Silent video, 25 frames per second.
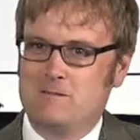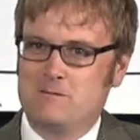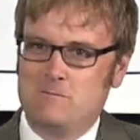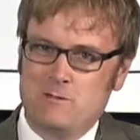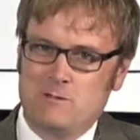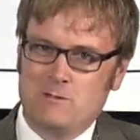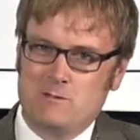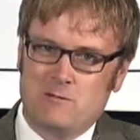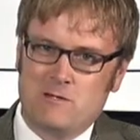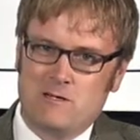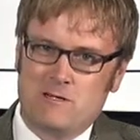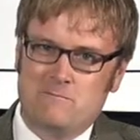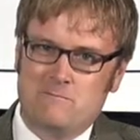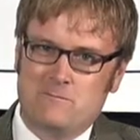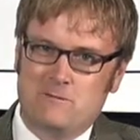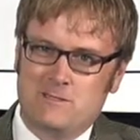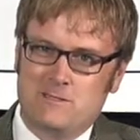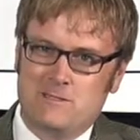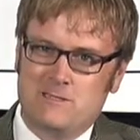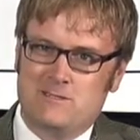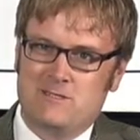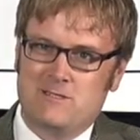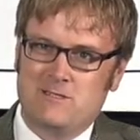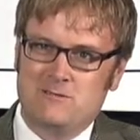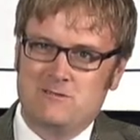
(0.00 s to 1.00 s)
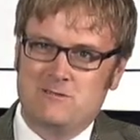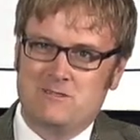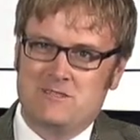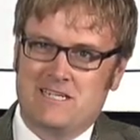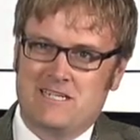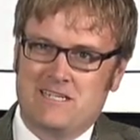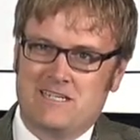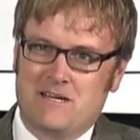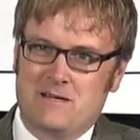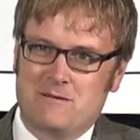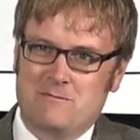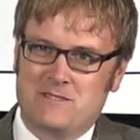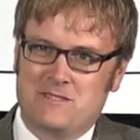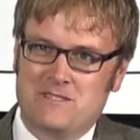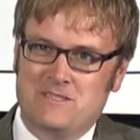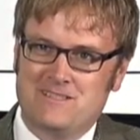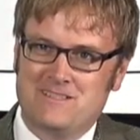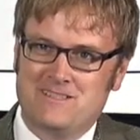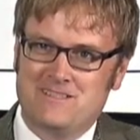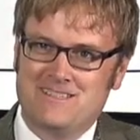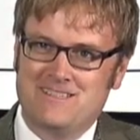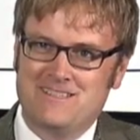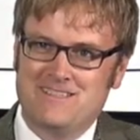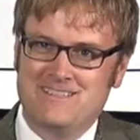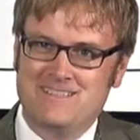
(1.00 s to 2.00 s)
We're grateful he chose that
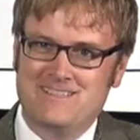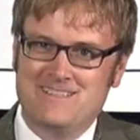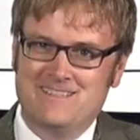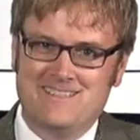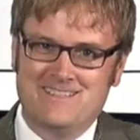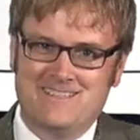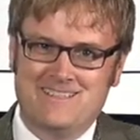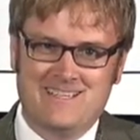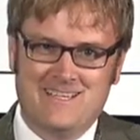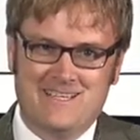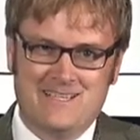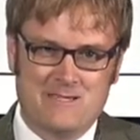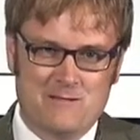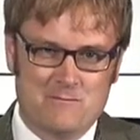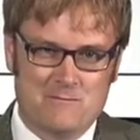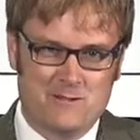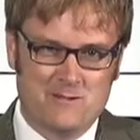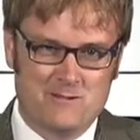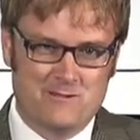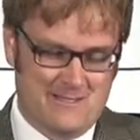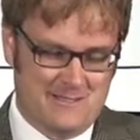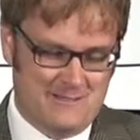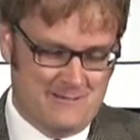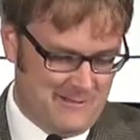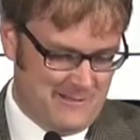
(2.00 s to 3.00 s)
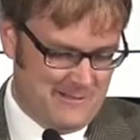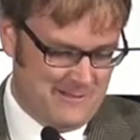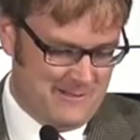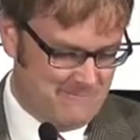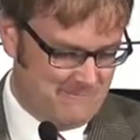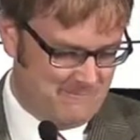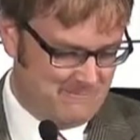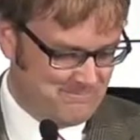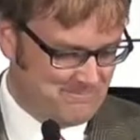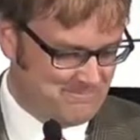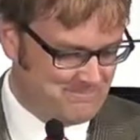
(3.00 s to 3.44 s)
option, not the burning one.